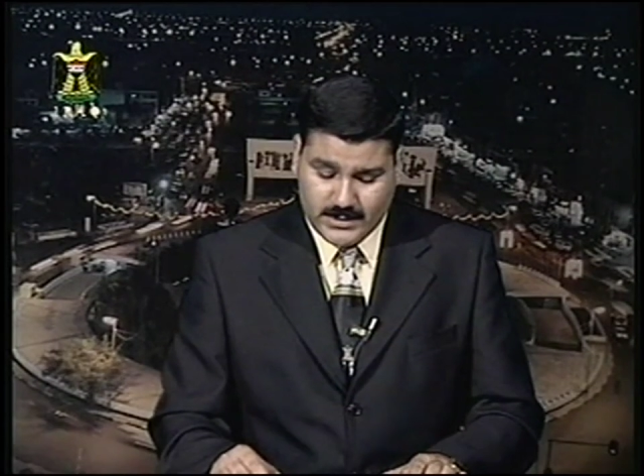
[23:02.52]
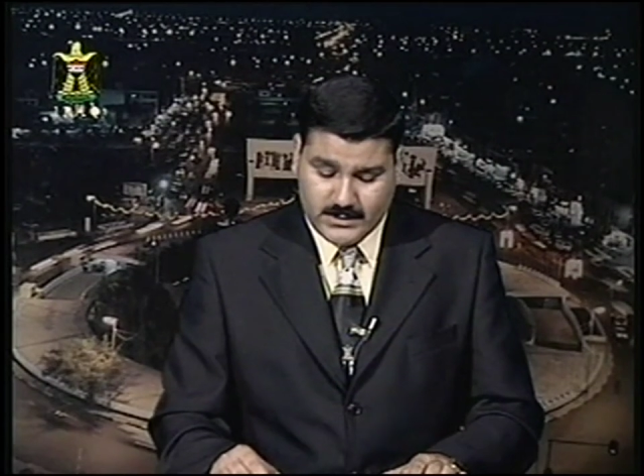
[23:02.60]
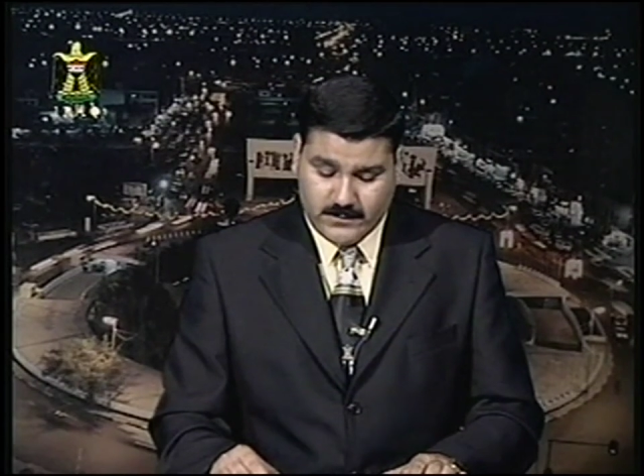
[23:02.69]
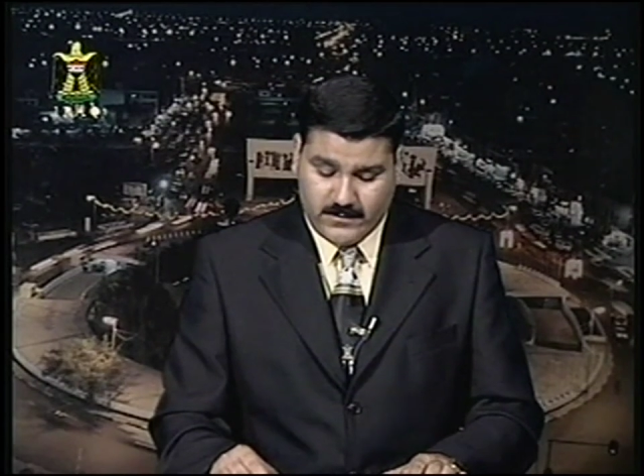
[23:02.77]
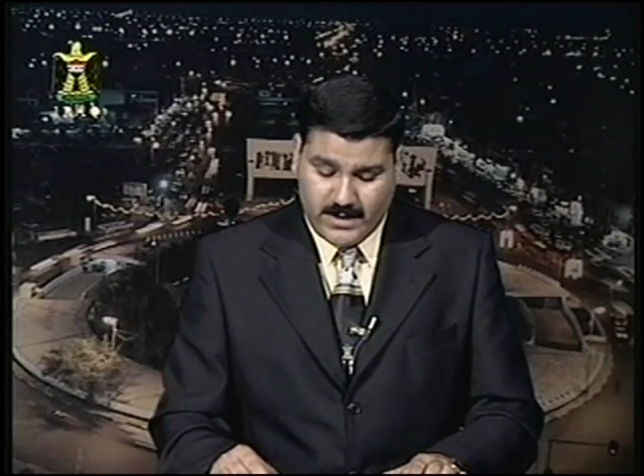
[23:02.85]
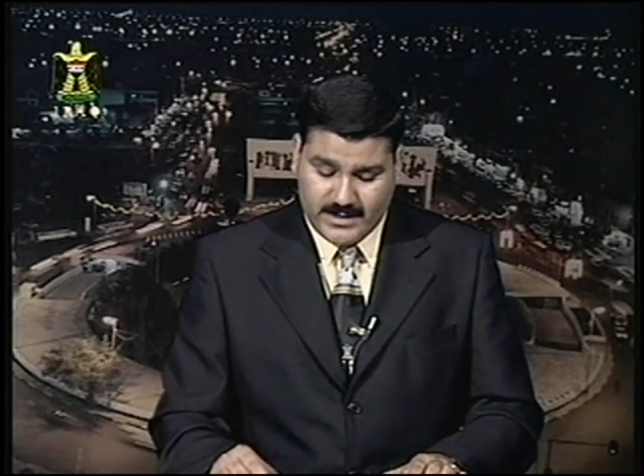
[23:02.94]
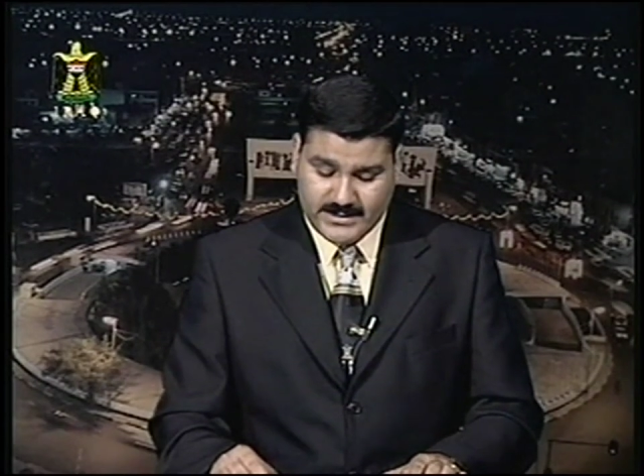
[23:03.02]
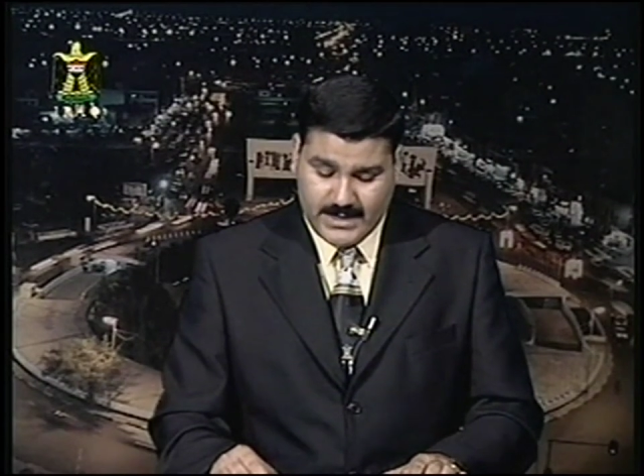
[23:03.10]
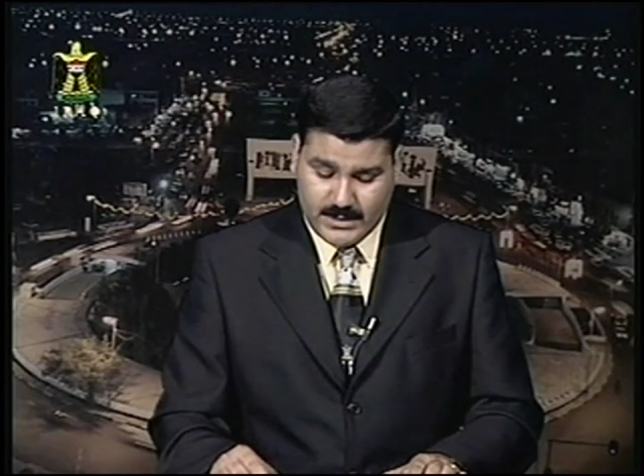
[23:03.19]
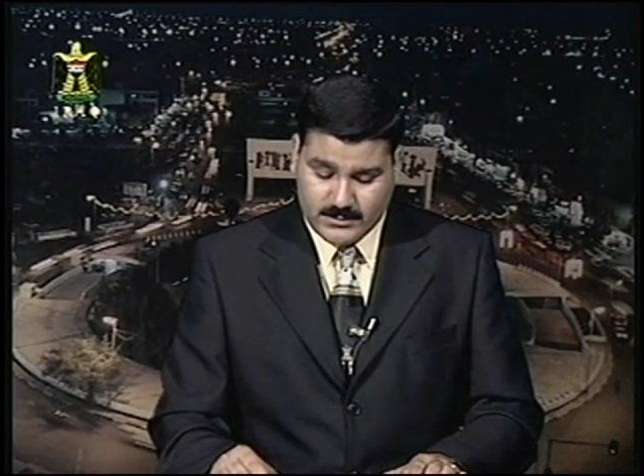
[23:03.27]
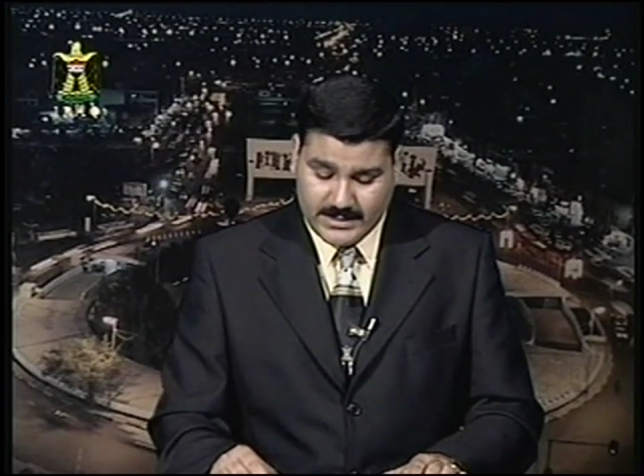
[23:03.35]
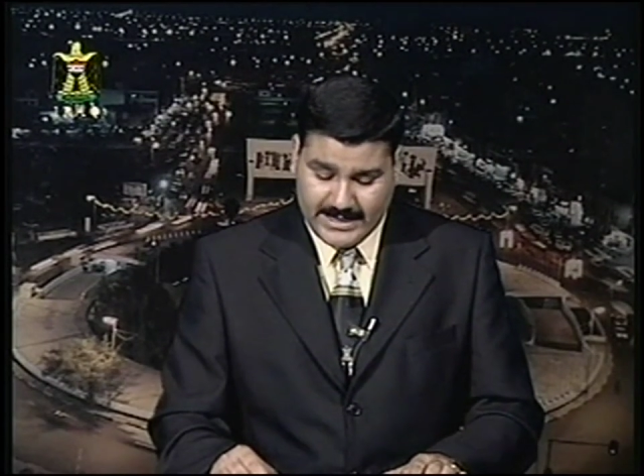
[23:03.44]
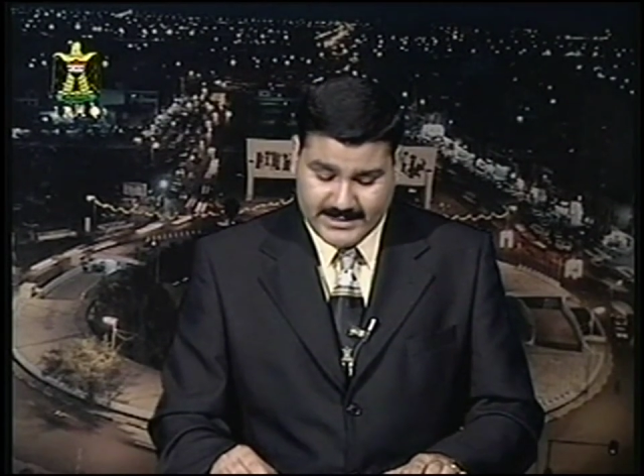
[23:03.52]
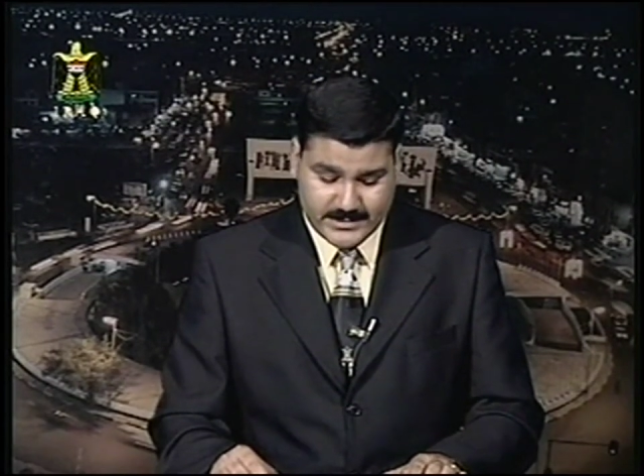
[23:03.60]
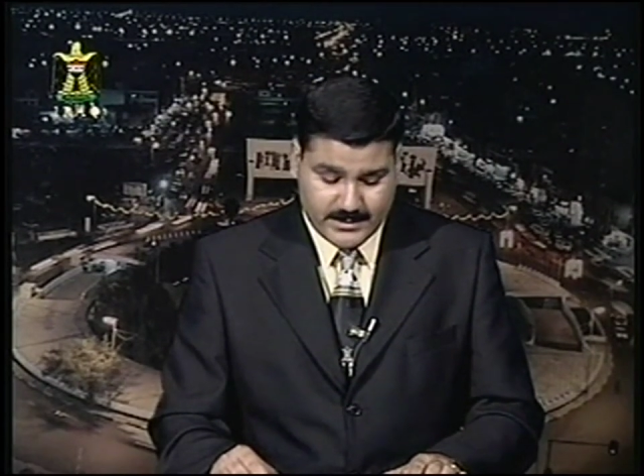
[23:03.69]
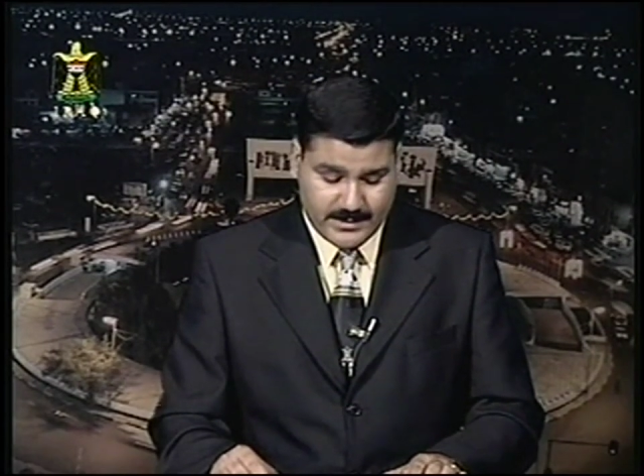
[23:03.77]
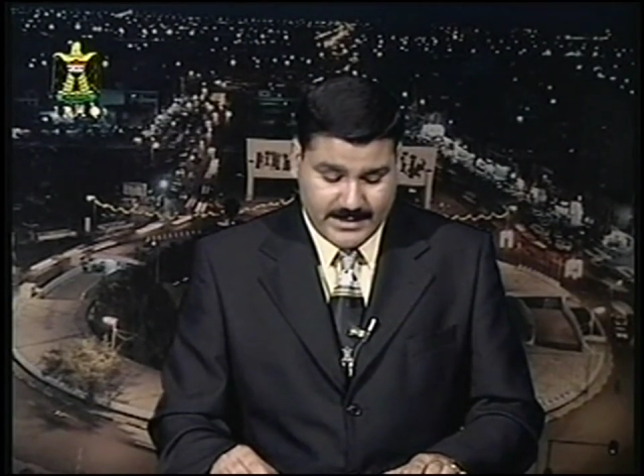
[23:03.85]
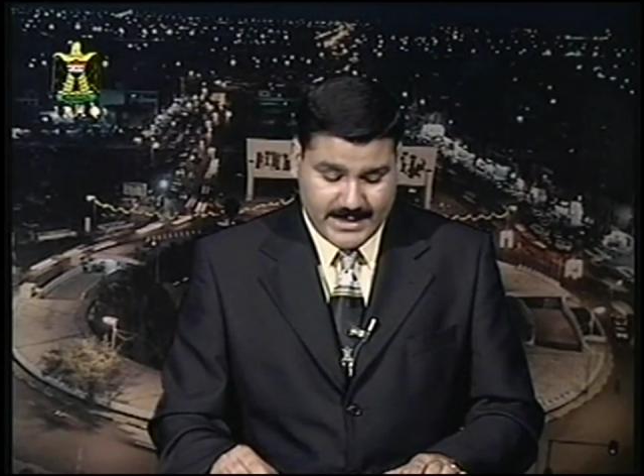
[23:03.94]
to find out
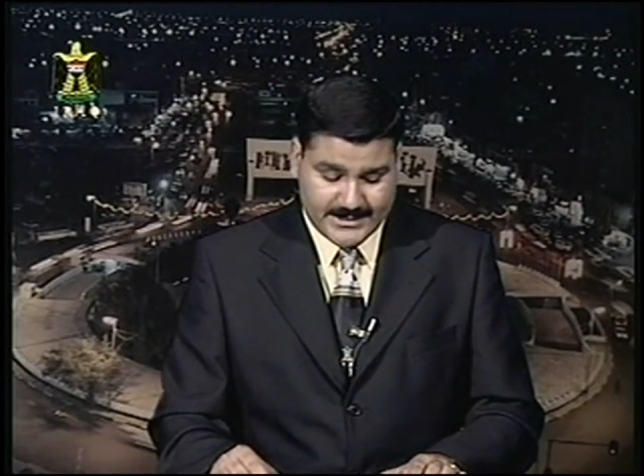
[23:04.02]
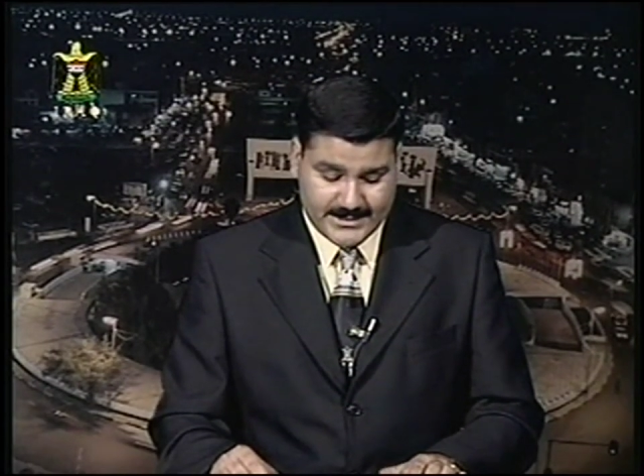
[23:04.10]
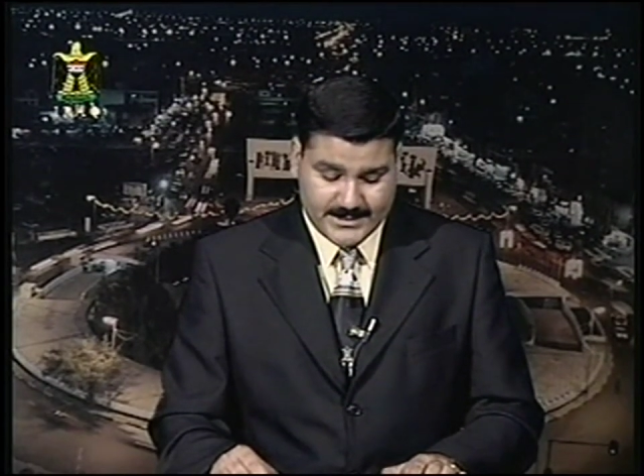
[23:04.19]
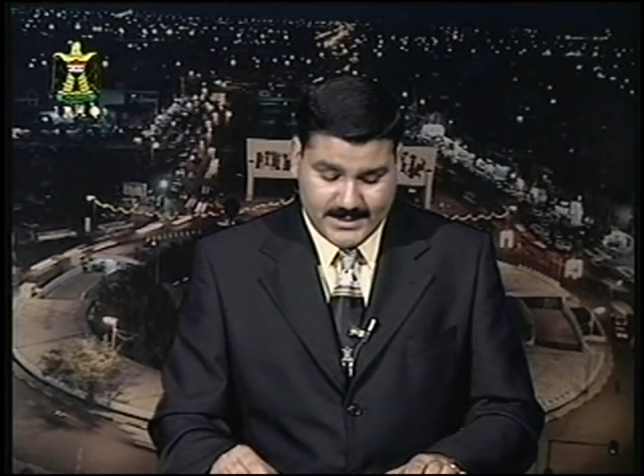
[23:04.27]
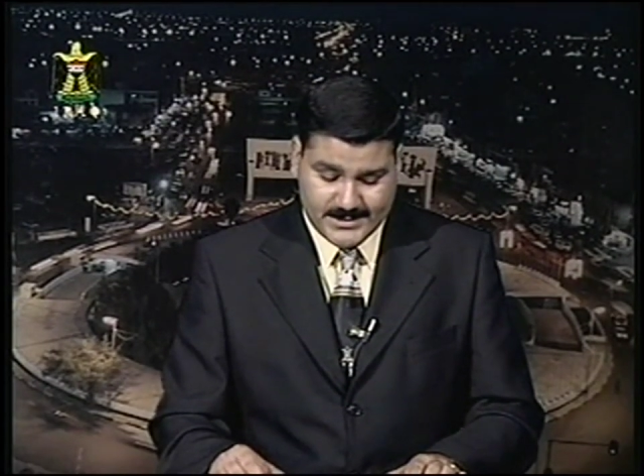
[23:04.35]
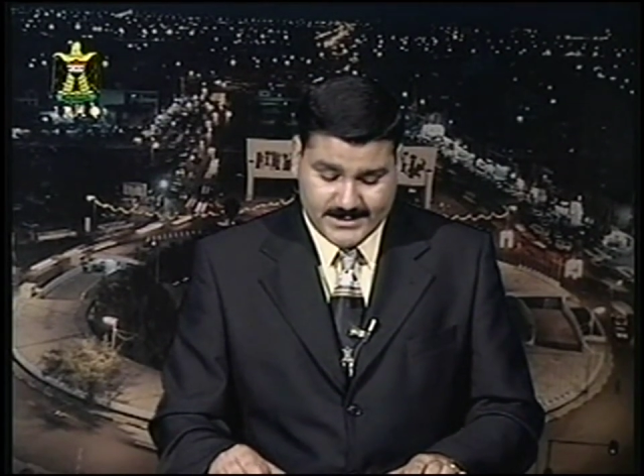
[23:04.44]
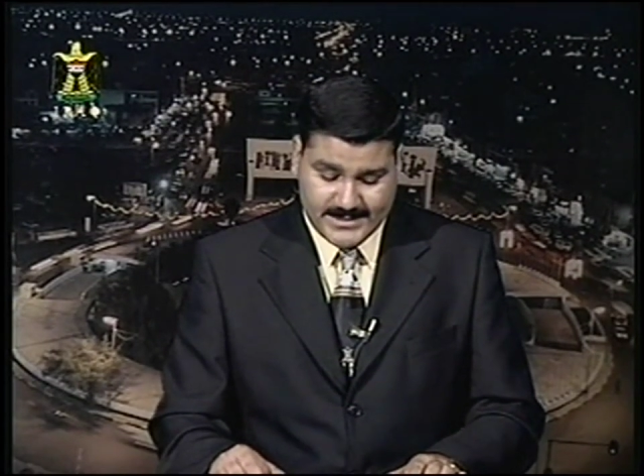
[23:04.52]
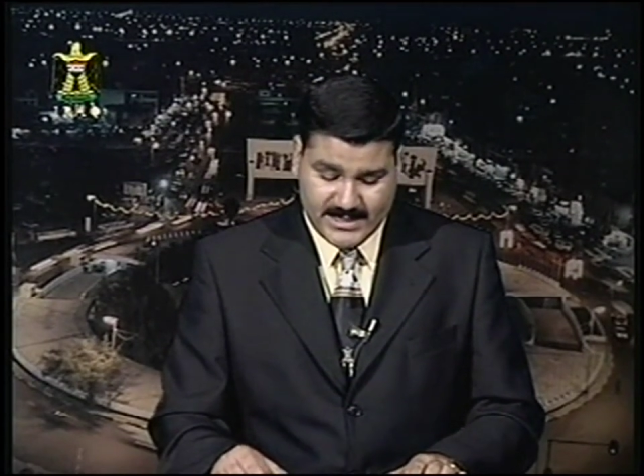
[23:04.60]
later that it doesn't